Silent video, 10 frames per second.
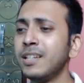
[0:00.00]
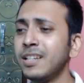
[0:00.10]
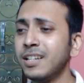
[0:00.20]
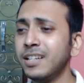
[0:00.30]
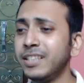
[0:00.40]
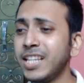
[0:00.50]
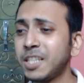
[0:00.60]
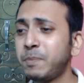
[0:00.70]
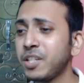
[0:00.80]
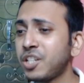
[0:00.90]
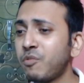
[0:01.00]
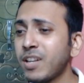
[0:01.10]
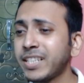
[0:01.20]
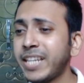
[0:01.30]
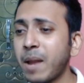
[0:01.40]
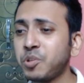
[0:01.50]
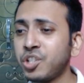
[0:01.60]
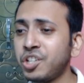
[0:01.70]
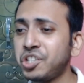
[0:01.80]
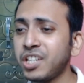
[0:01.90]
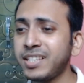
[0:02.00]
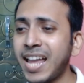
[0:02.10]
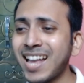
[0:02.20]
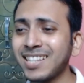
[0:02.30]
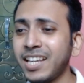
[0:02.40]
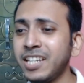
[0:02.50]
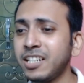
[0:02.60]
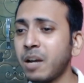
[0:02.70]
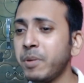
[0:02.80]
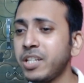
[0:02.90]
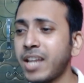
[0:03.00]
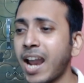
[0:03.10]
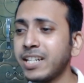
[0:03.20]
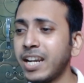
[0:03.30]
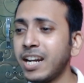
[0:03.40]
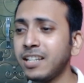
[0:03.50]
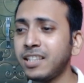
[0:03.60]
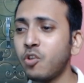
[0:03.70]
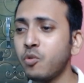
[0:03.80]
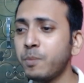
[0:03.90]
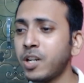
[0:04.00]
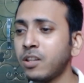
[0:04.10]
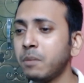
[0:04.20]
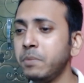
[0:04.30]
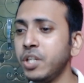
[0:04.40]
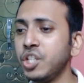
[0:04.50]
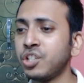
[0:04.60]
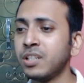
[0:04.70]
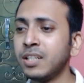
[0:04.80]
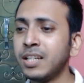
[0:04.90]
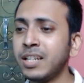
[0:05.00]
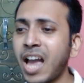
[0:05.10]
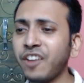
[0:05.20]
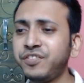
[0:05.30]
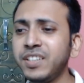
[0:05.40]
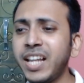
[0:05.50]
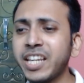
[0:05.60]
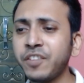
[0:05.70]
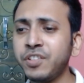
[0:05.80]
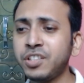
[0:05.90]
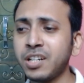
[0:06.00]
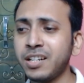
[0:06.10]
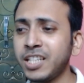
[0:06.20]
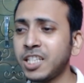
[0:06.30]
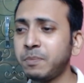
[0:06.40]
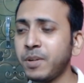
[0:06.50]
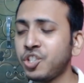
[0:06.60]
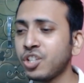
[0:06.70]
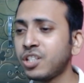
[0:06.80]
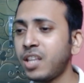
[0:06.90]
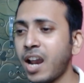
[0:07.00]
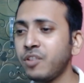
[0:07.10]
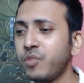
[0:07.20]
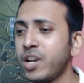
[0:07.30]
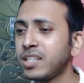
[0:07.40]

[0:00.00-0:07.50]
This picture was captured just as the incoming tide hit the woman on the beach. I feel like if you turn this picture sideways,